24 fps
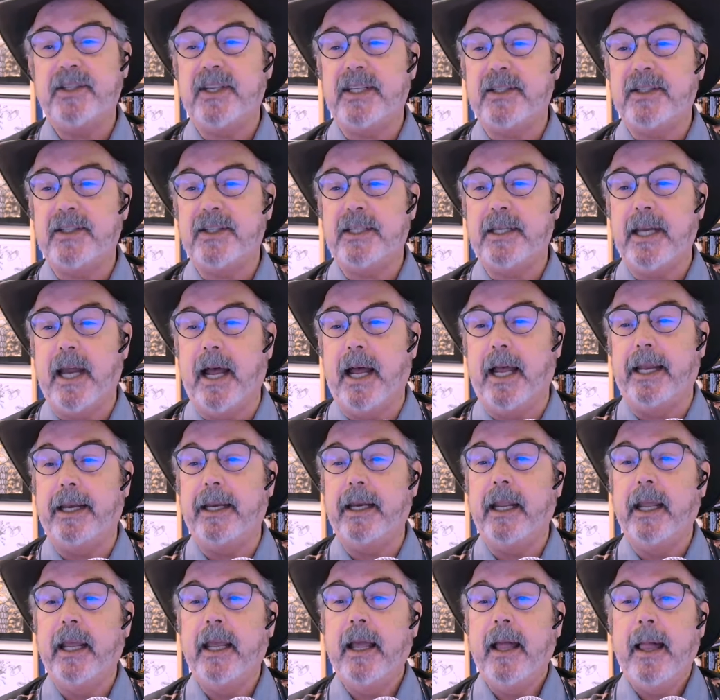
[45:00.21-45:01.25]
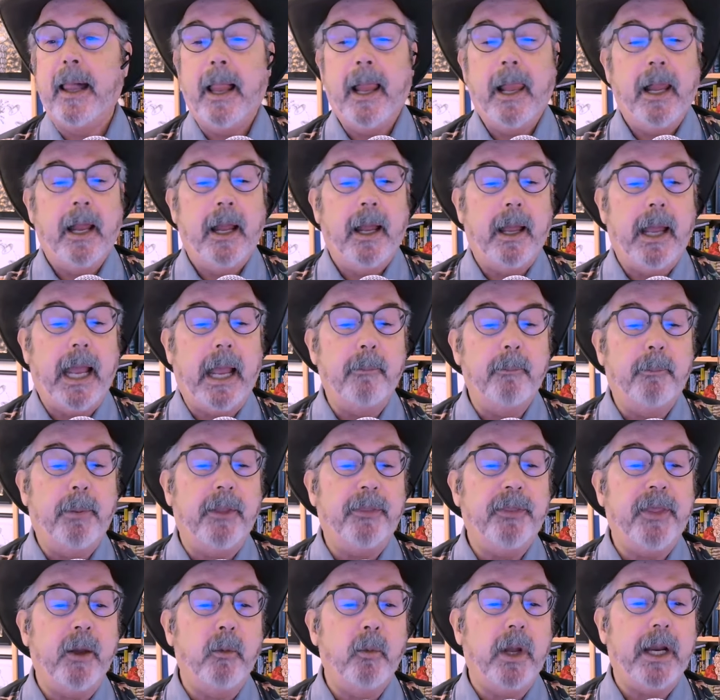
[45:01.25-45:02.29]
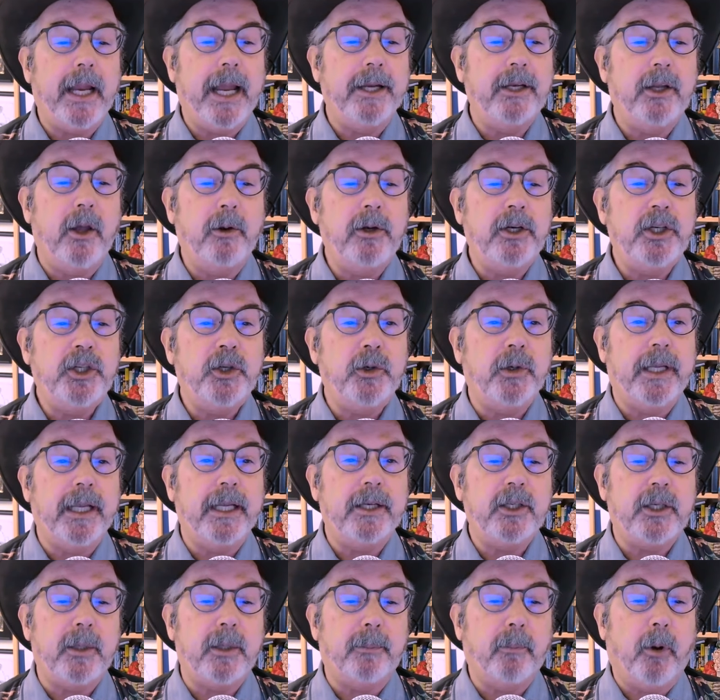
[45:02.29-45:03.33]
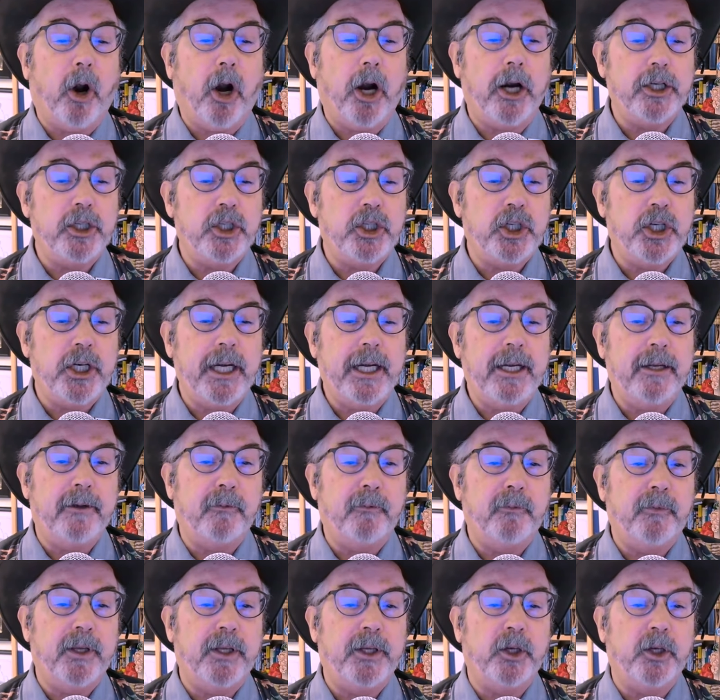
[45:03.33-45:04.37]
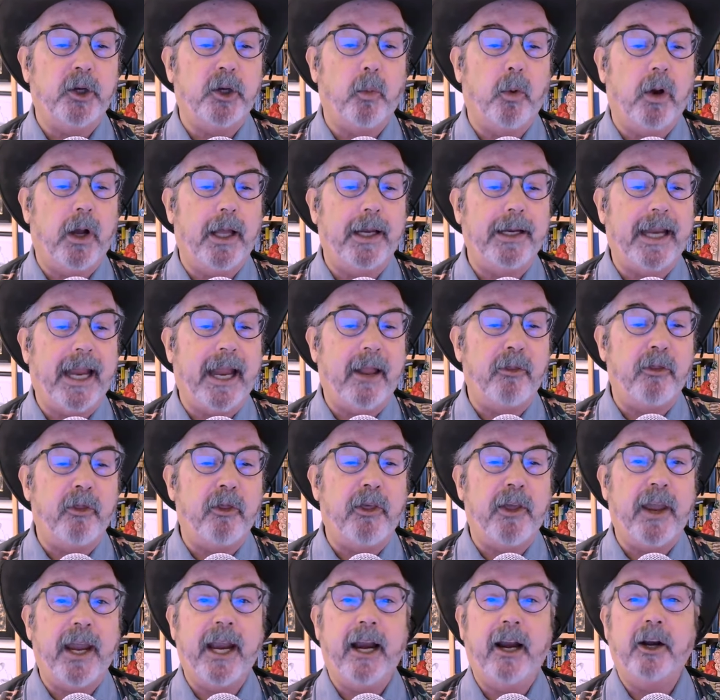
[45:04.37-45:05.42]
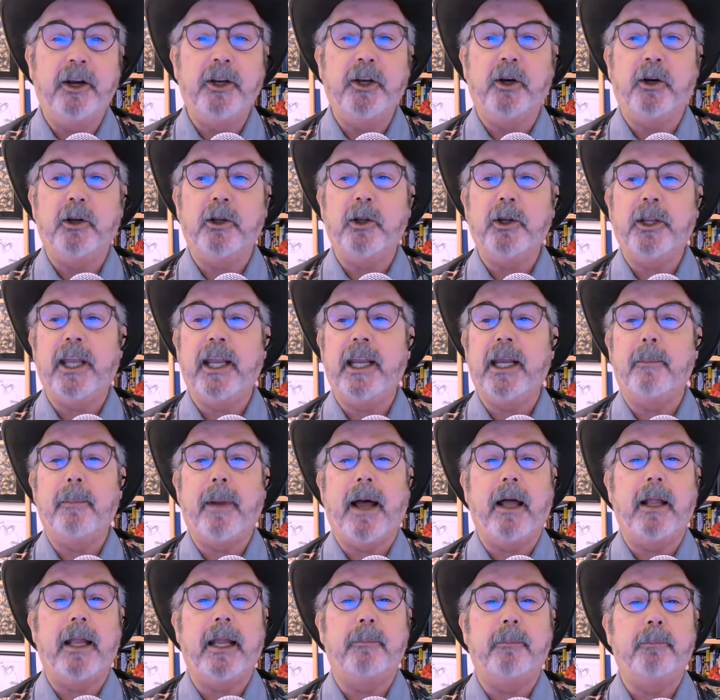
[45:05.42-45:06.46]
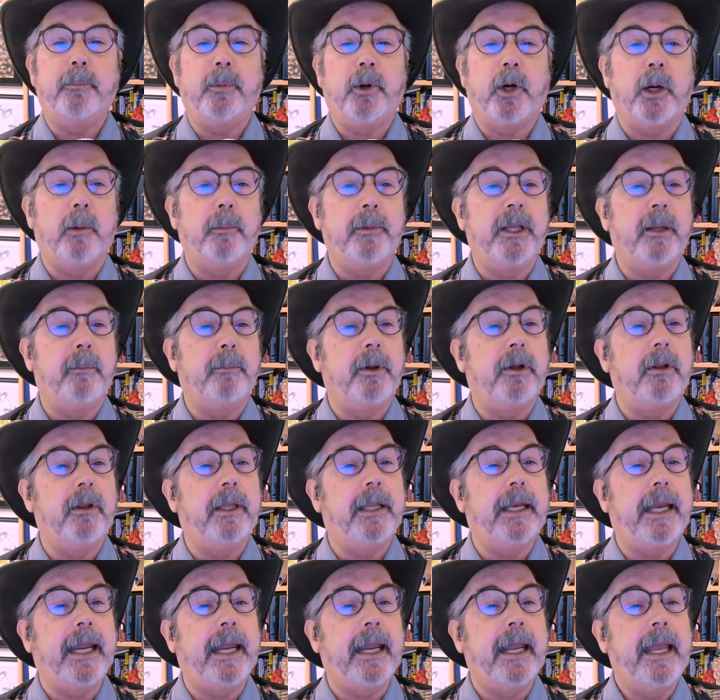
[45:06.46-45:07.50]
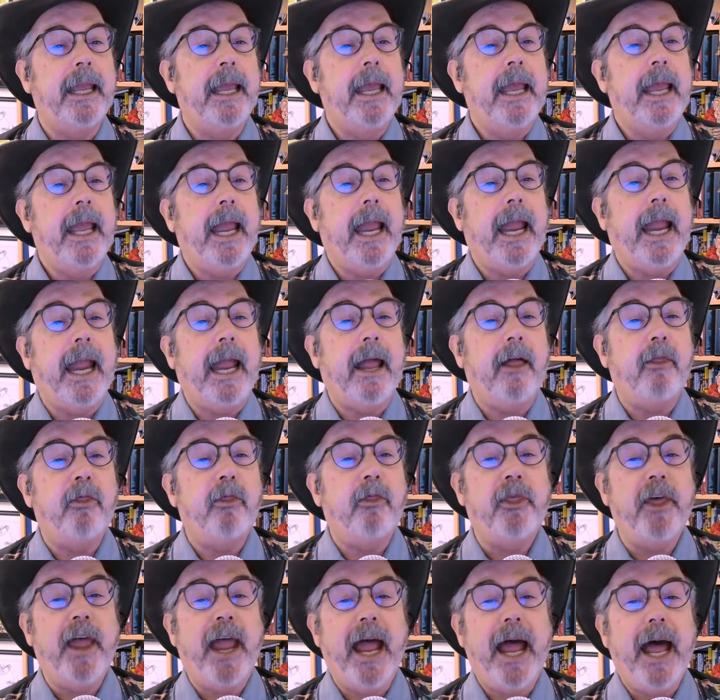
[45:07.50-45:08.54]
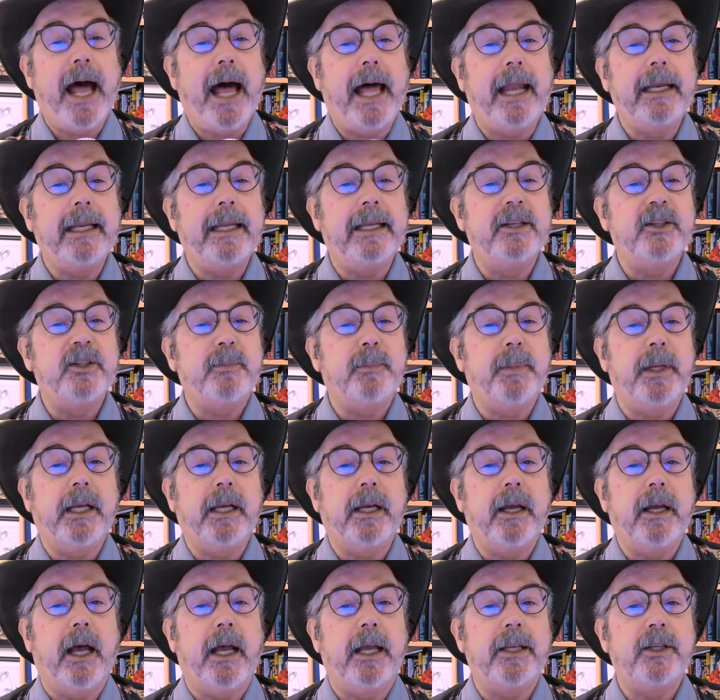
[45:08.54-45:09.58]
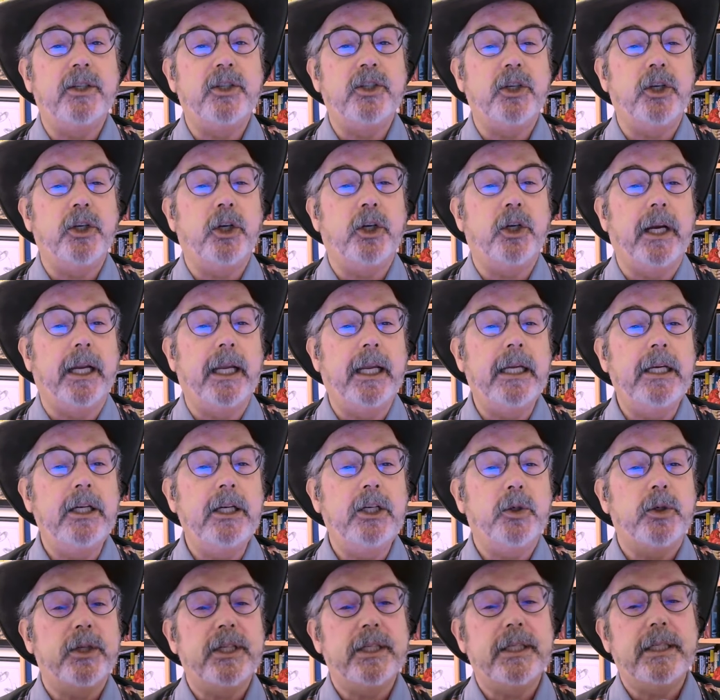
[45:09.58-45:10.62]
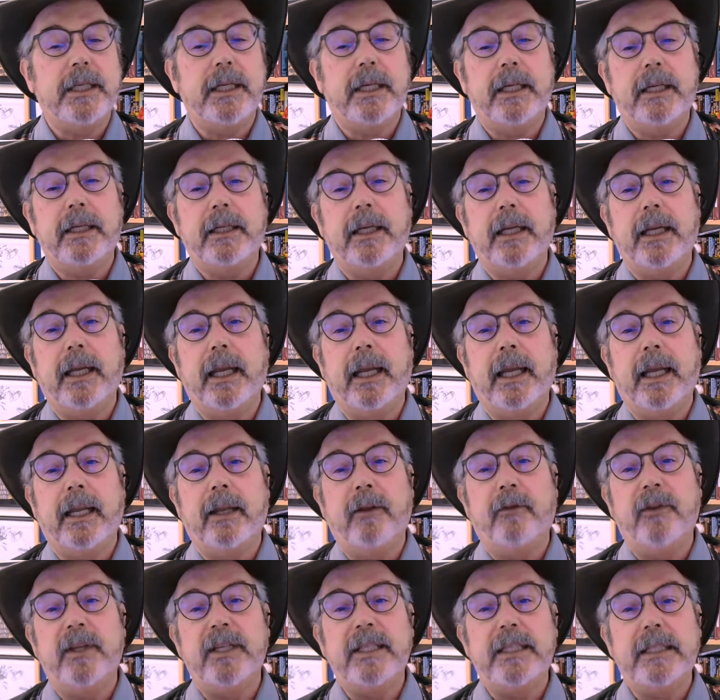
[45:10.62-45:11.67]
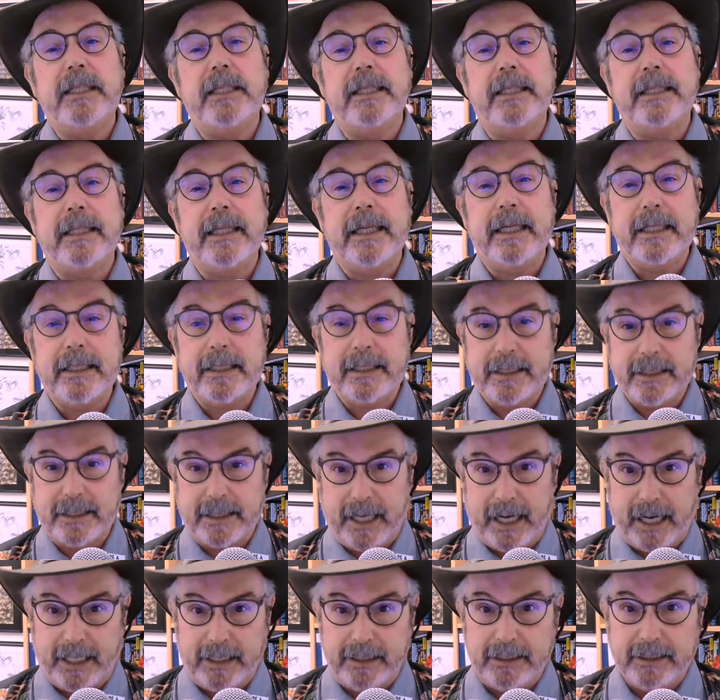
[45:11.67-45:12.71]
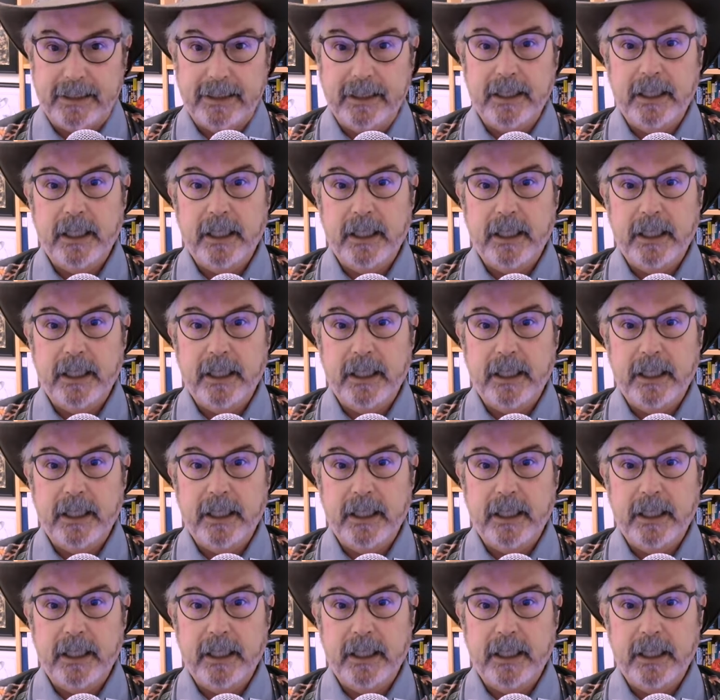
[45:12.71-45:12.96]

is done. But then what I notice, you get to part G of figure 1, and there you're looking at permeability. And that is because you're interested in this disease state